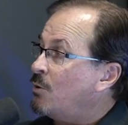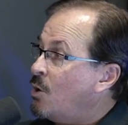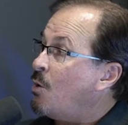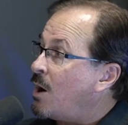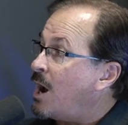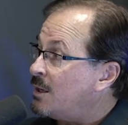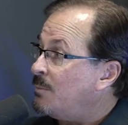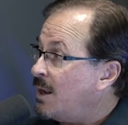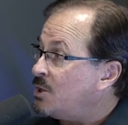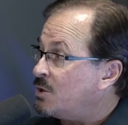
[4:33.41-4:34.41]
no
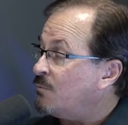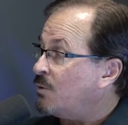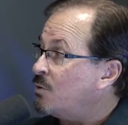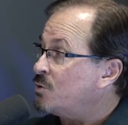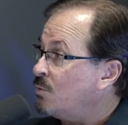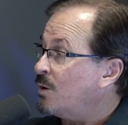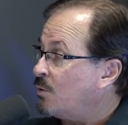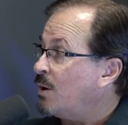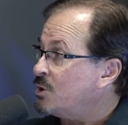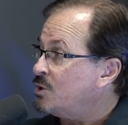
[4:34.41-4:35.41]
condemnation for those who are in
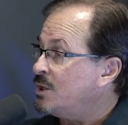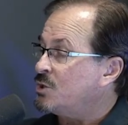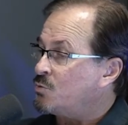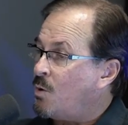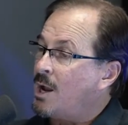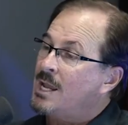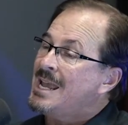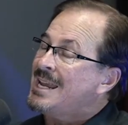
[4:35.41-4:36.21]
Christ Jesus. Why?